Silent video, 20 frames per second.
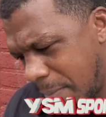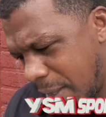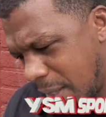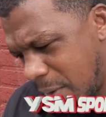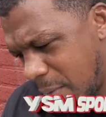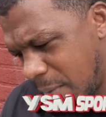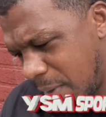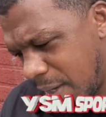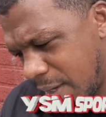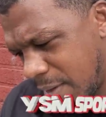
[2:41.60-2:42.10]

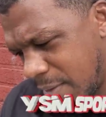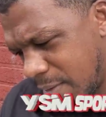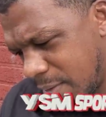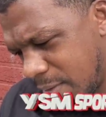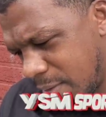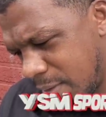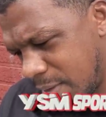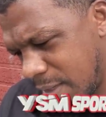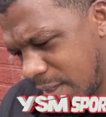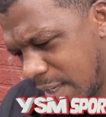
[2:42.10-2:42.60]
being with
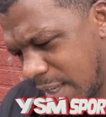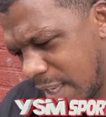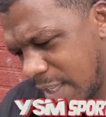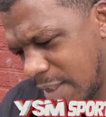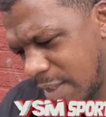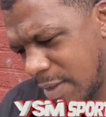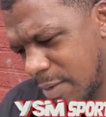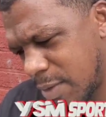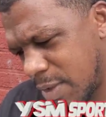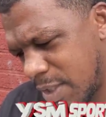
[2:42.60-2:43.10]

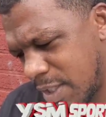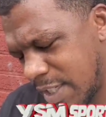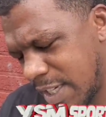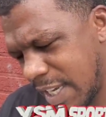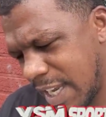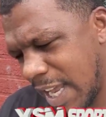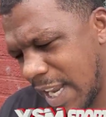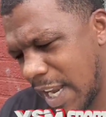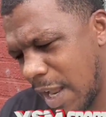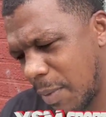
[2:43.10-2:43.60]
the
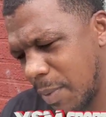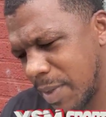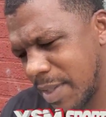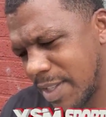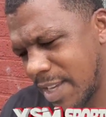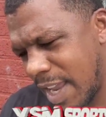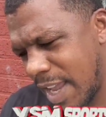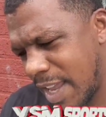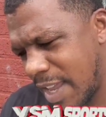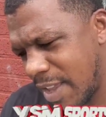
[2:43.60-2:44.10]
shit got out
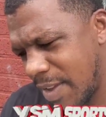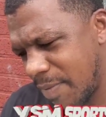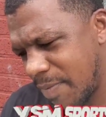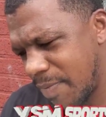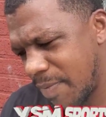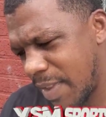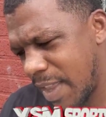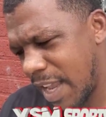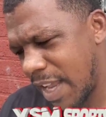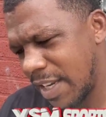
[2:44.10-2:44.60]
with Tank
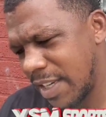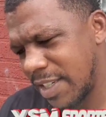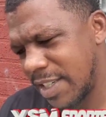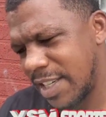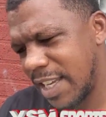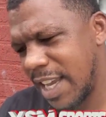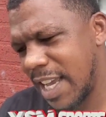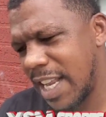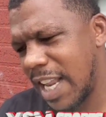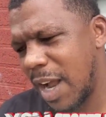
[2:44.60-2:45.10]
and the
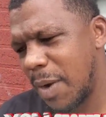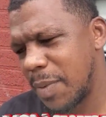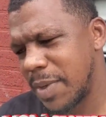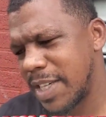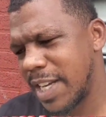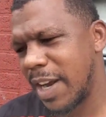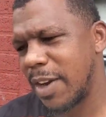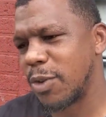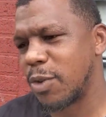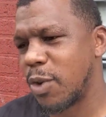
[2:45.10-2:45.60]
shit got out
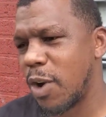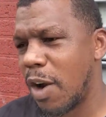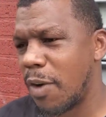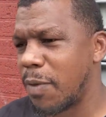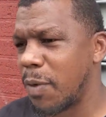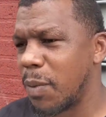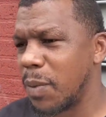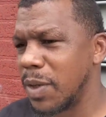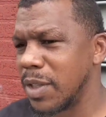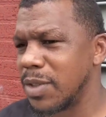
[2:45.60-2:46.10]
with Terence
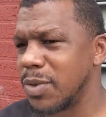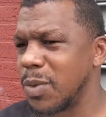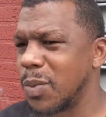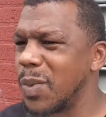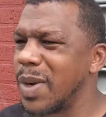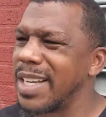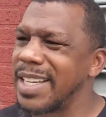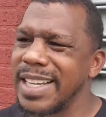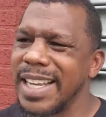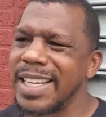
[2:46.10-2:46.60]
Crawford, which
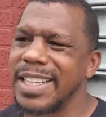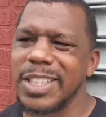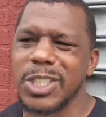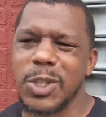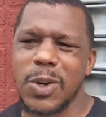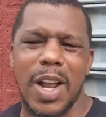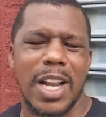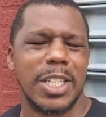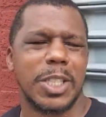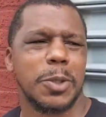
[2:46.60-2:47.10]
we
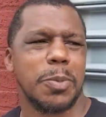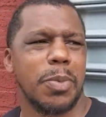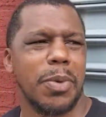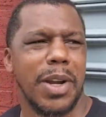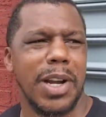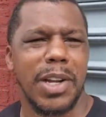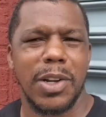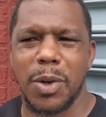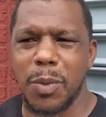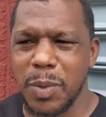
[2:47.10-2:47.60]
didn't try to
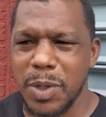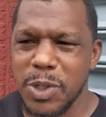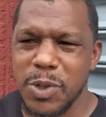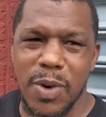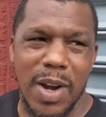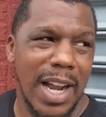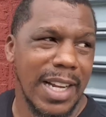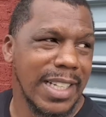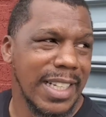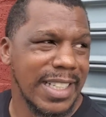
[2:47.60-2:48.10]
spread or we
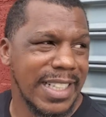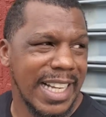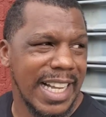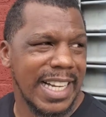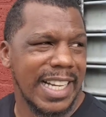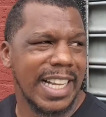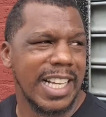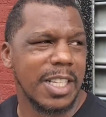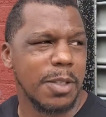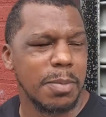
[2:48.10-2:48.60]
trying to
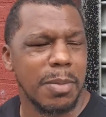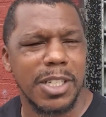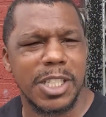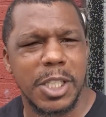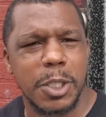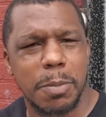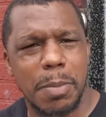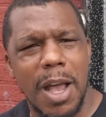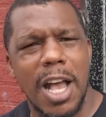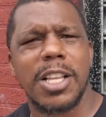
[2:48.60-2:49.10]
dead it as
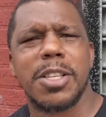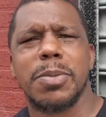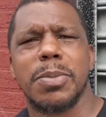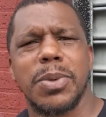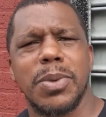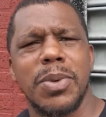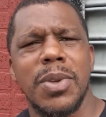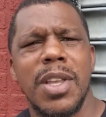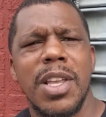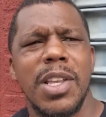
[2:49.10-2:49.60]
much as
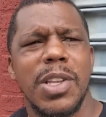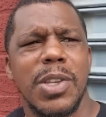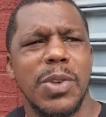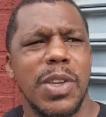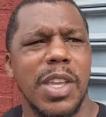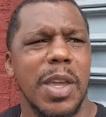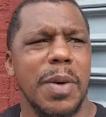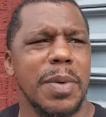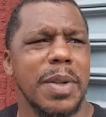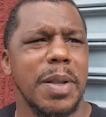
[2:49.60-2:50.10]
possible.
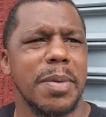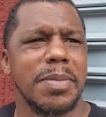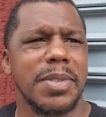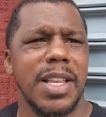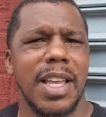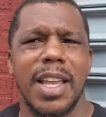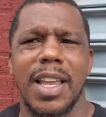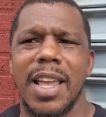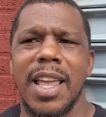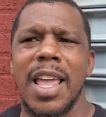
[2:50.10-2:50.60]
Mm. You get what I'm
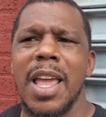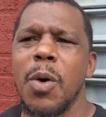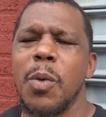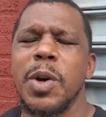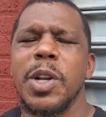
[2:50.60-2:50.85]
saying?